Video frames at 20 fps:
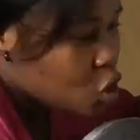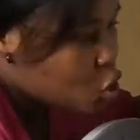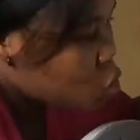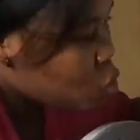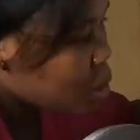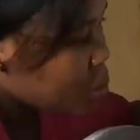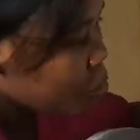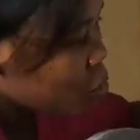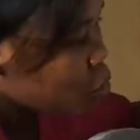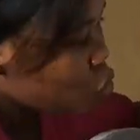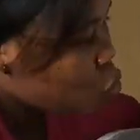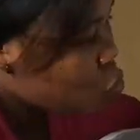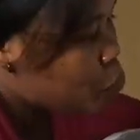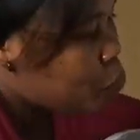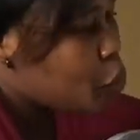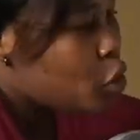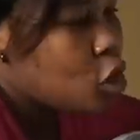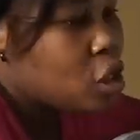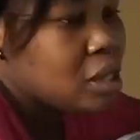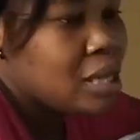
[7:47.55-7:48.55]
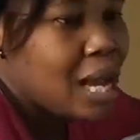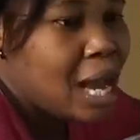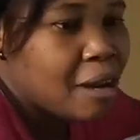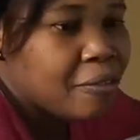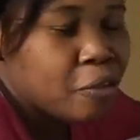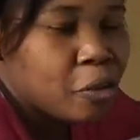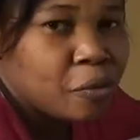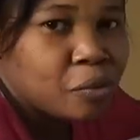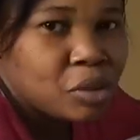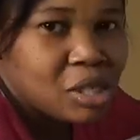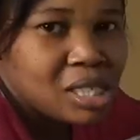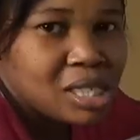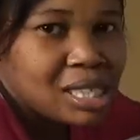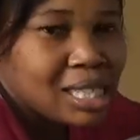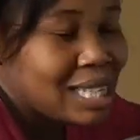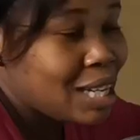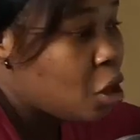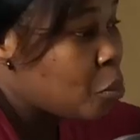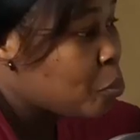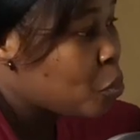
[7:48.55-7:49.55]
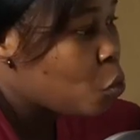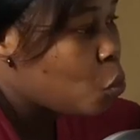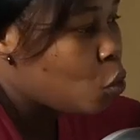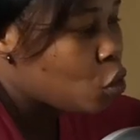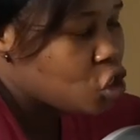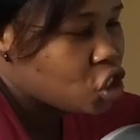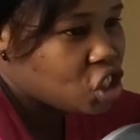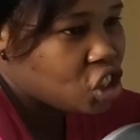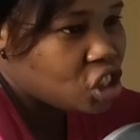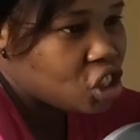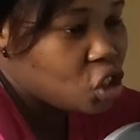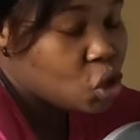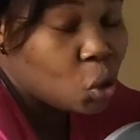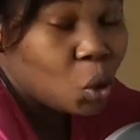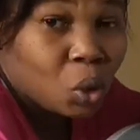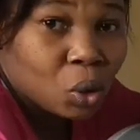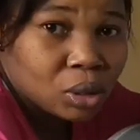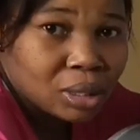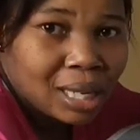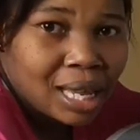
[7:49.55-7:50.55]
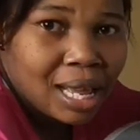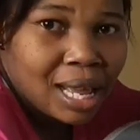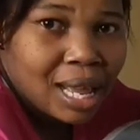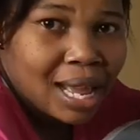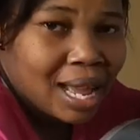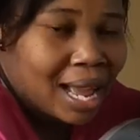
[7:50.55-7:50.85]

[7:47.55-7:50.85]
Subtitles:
So I'm going to pour in half of this, and I'll be washing it on